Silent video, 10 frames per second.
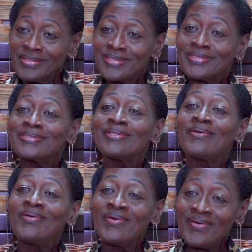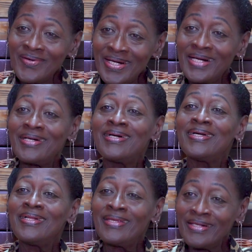So
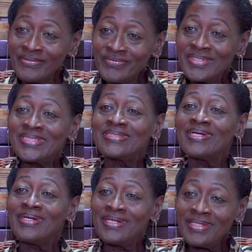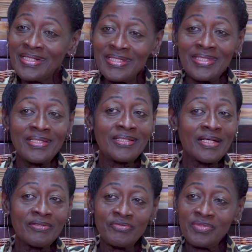I loved the singing. I didn't
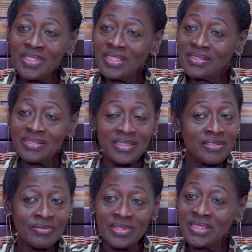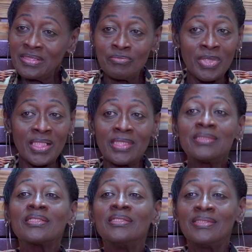love the theory,
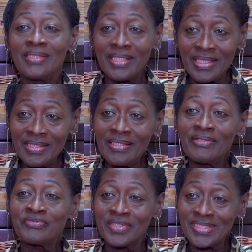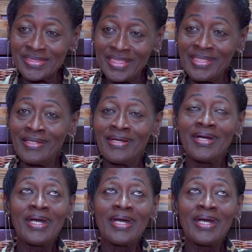but I loved to sing.